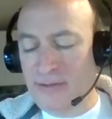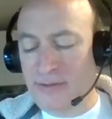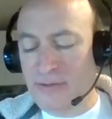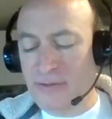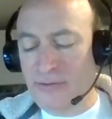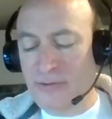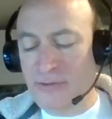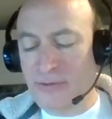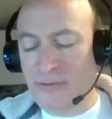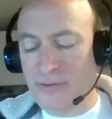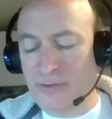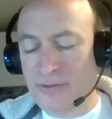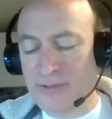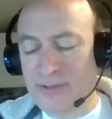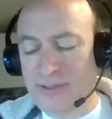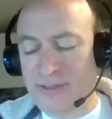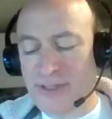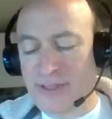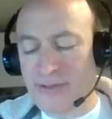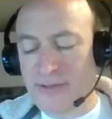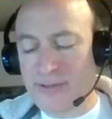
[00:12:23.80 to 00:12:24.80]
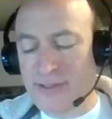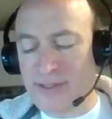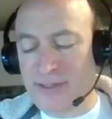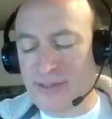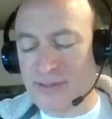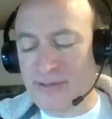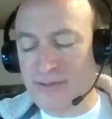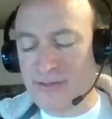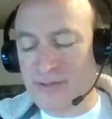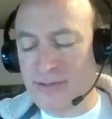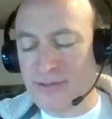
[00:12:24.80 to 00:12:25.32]
no
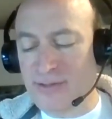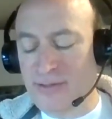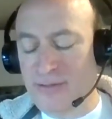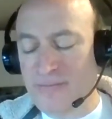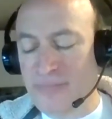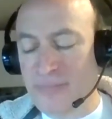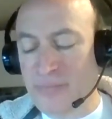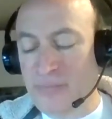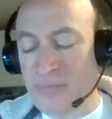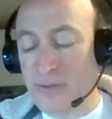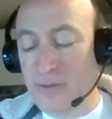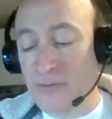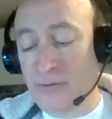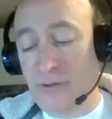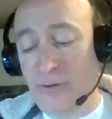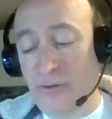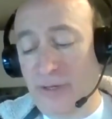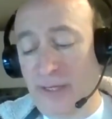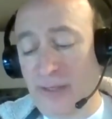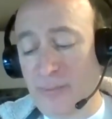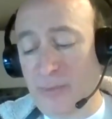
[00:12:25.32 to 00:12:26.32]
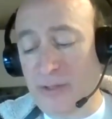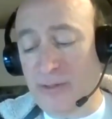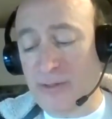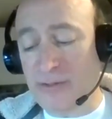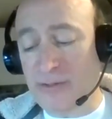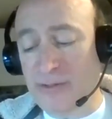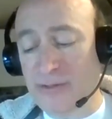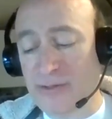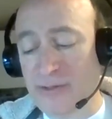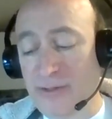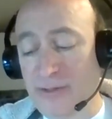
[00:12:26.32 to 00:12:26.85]
austerities, no
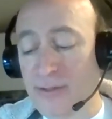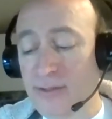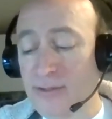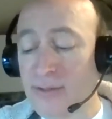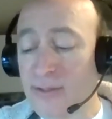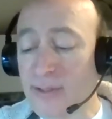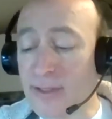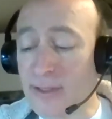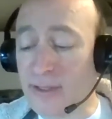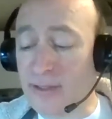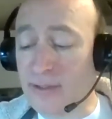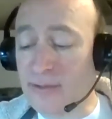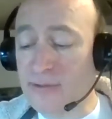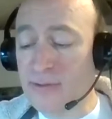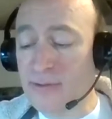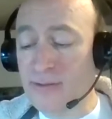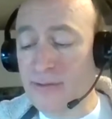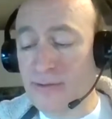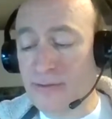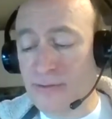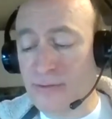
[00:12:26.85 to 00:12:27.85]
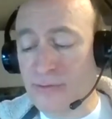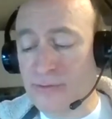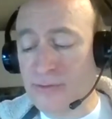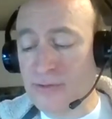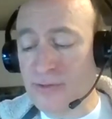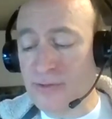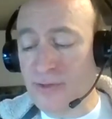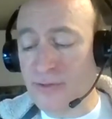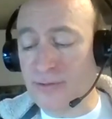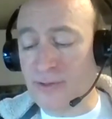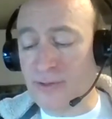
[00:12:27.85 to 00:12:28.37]
happiness, and no
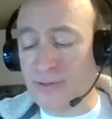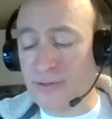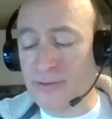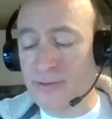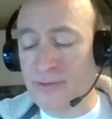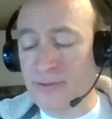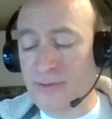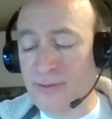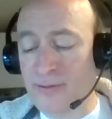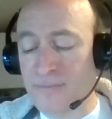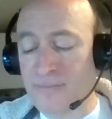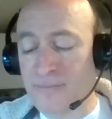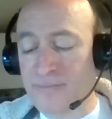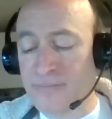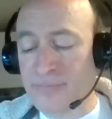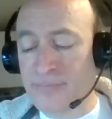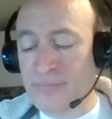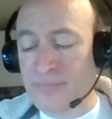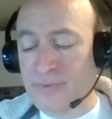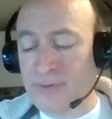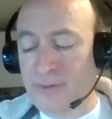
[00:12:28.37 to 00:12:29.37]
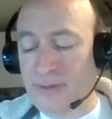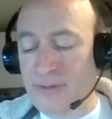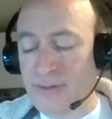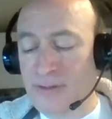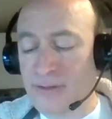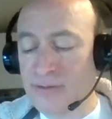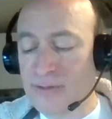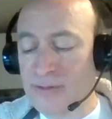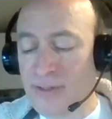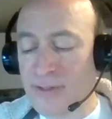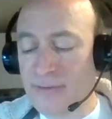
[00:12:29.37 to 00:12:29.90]
sorrow.
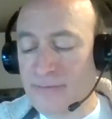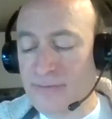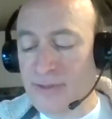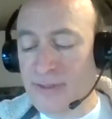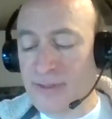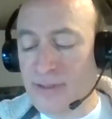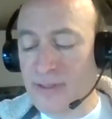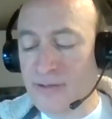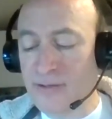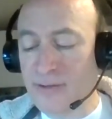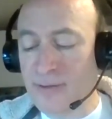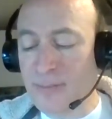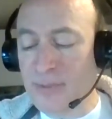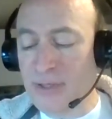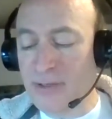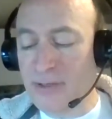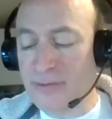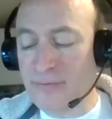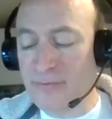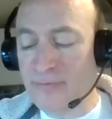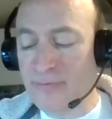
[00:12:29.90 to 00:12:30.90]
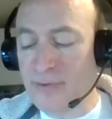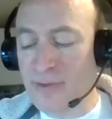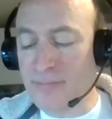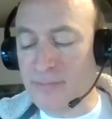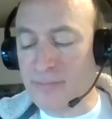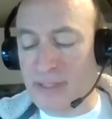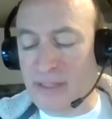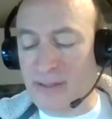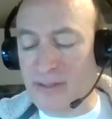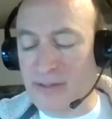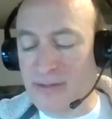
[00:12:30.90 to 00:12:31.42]
There is nothing here apart from
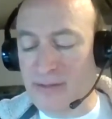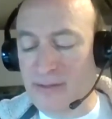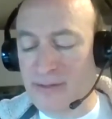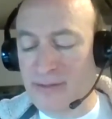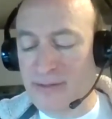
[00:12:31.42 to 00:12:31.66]
me.